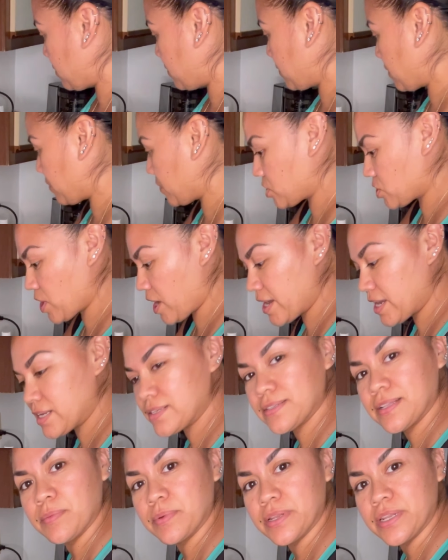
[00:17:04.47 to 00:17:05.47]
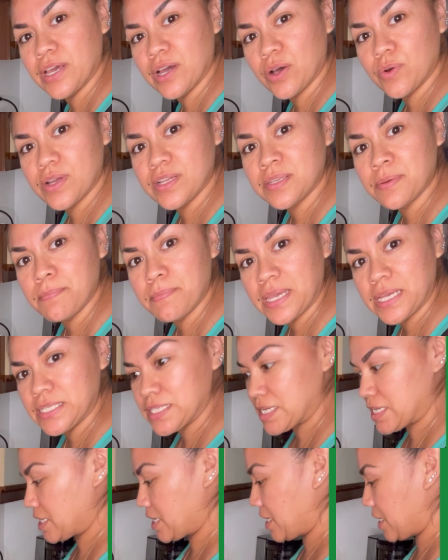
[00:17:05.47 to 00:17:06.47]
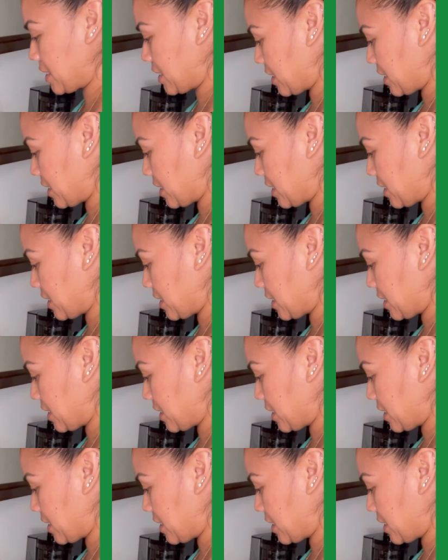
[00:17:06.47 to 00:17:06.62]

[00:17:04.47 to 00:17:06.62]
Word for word: If you ever try it, let me know. It's amazing. It